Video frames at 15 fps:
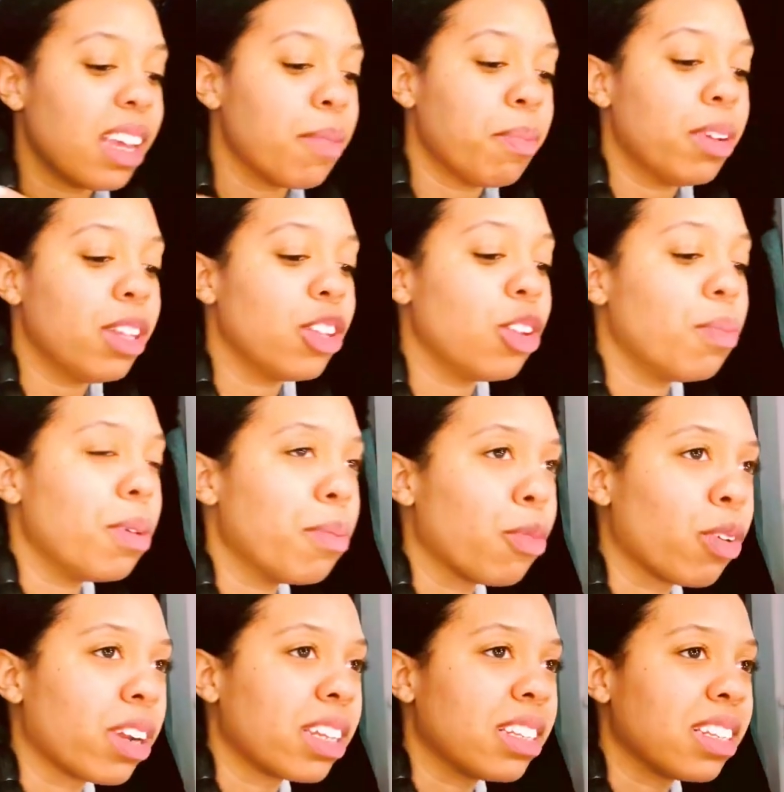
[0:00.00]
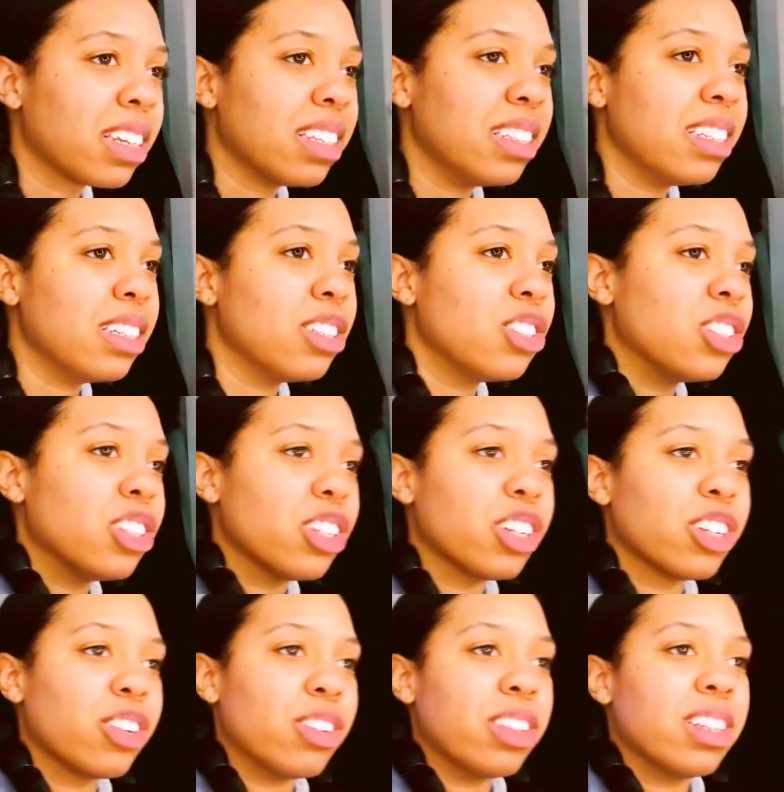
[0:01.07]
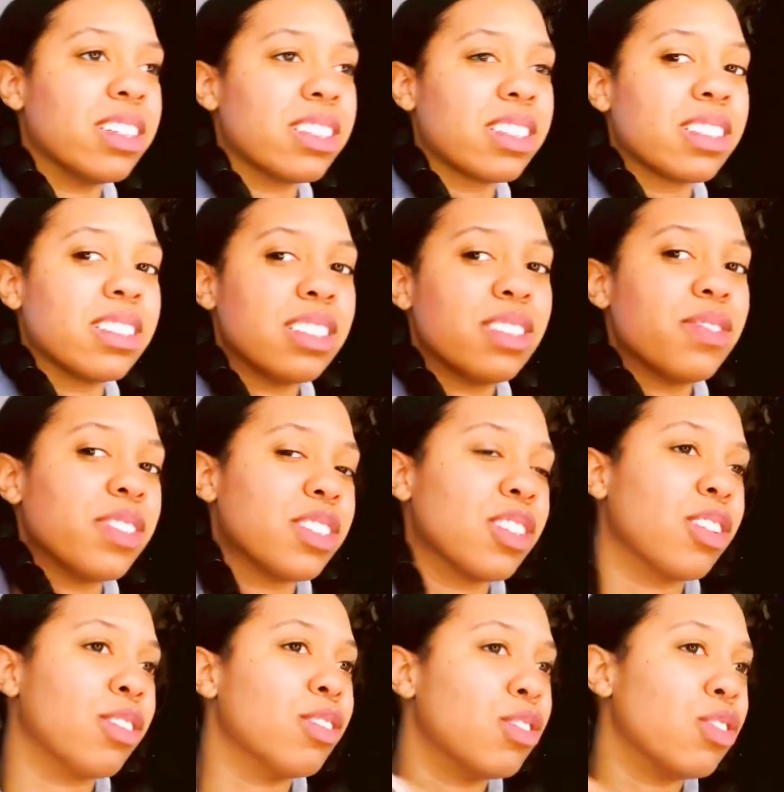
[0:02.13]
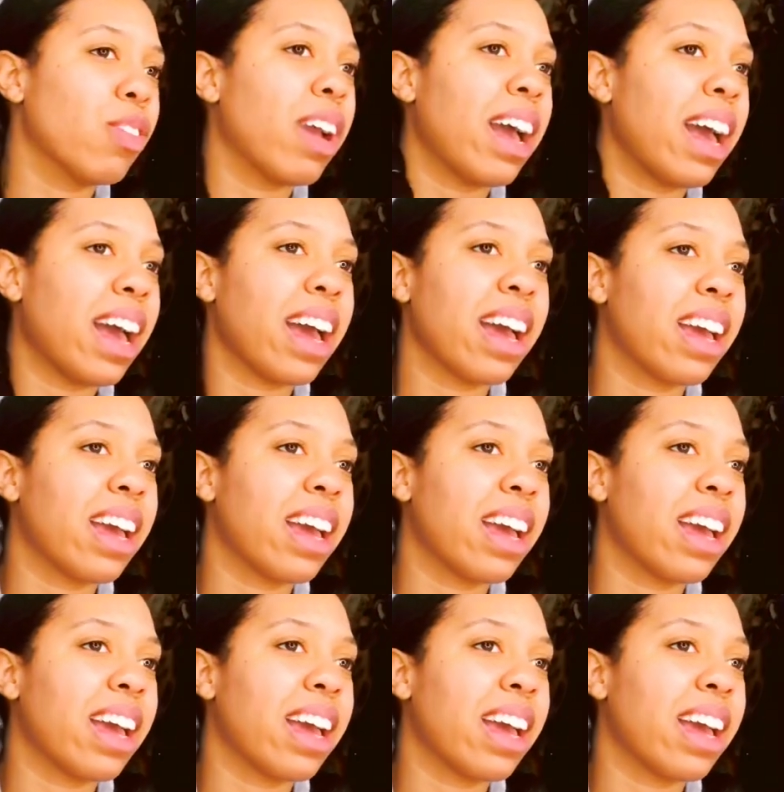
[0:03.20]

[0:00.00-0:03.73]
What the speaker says: Put a little bit more conditioner on this because this was a little dry.